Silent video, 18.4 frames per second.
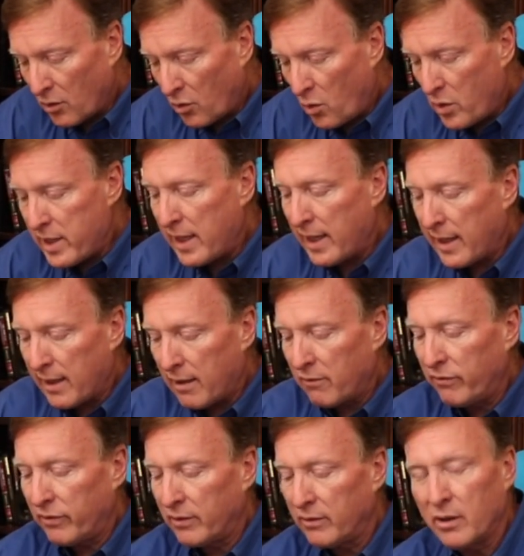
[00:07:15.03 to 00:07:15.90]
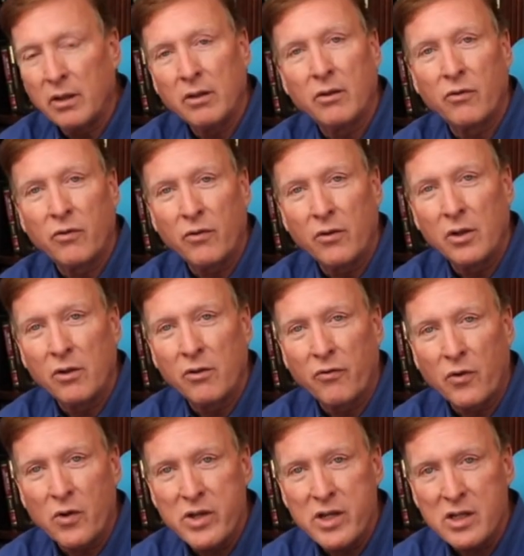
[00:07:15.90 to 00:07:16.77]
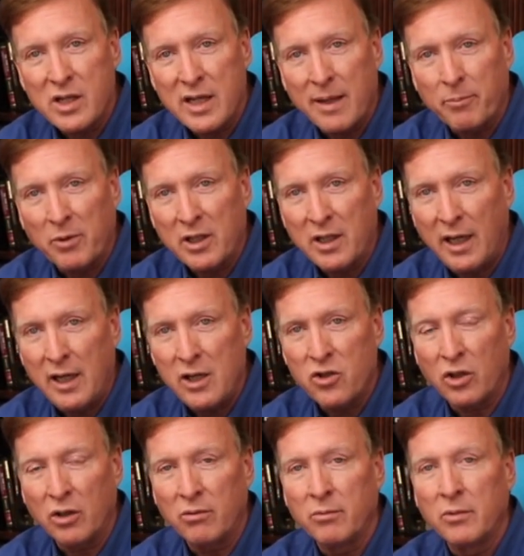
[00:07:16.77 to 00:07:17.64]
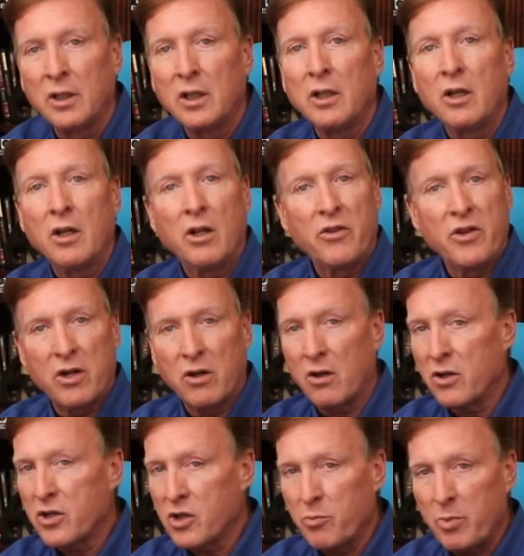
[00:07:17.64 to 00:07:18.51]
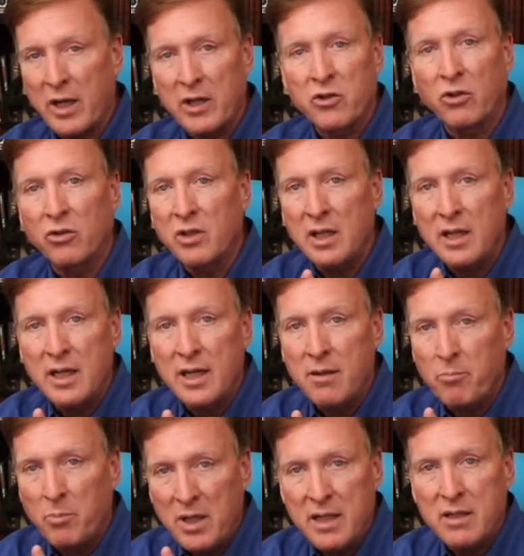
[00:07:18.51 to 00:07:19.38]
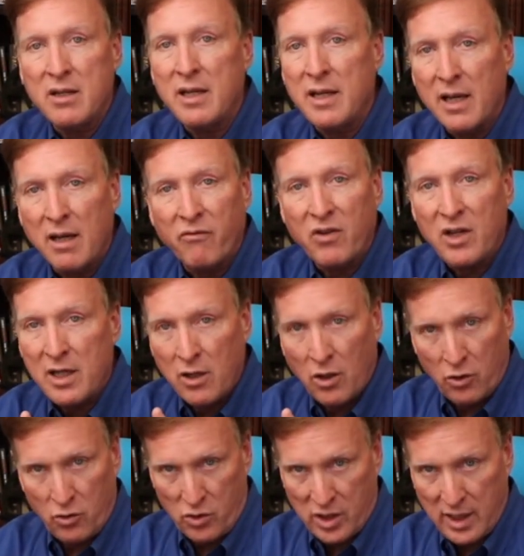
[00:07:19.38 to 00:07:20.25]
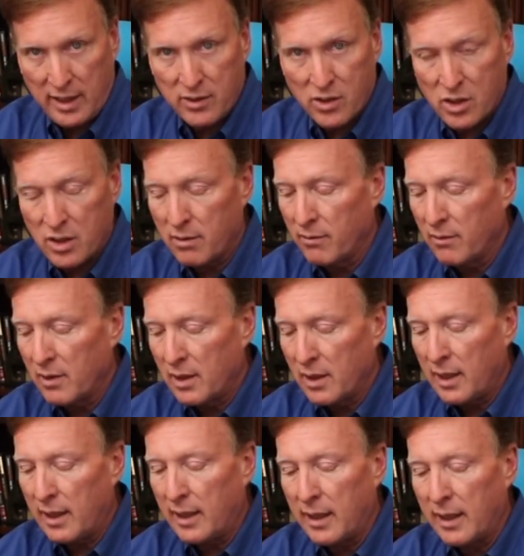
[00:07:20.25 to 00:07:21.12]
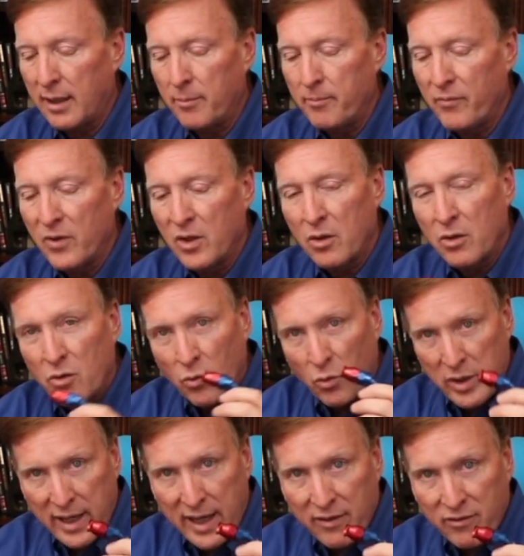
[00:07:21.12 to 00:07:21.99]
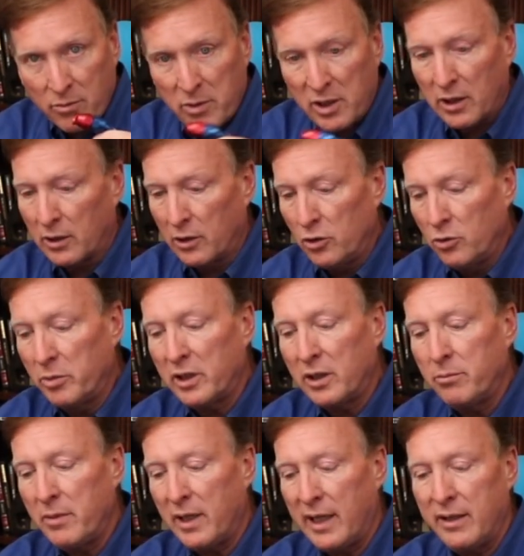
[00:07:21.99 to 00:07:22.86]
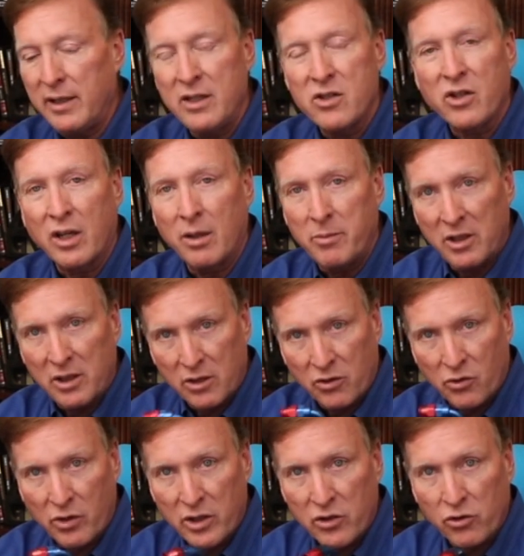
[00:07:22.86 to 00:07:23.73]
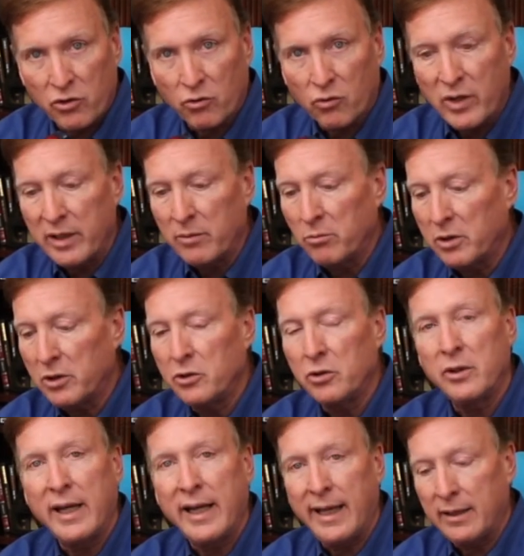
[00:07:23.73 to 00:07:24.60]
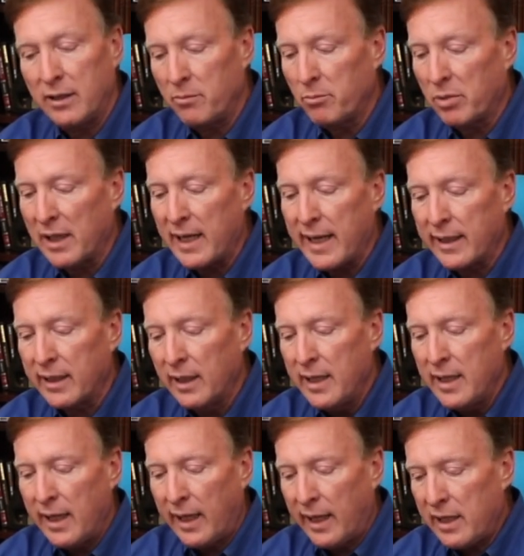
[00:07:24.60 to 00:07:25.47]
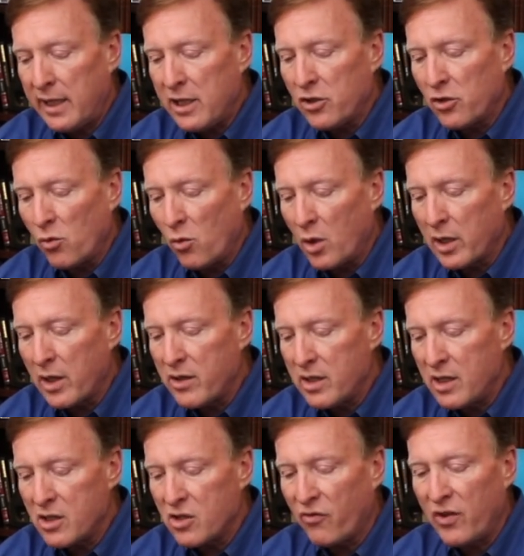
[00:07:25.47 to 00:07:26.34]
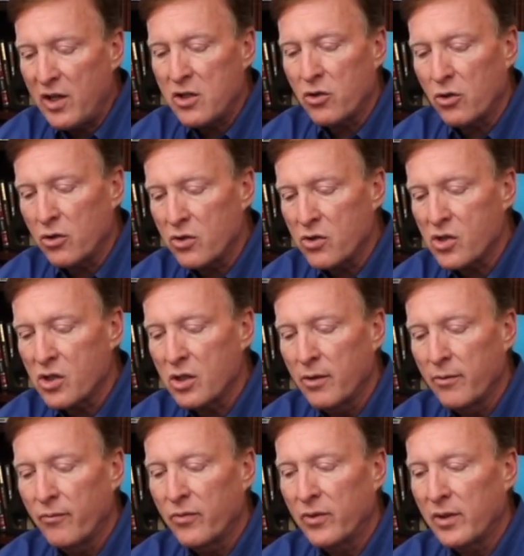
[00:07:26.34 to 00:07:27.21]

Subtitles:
we have, for this application, there are specialty PTFE hose ends. We have them in aluminum, and these come in the traditional red and blue and in black, and each one of these features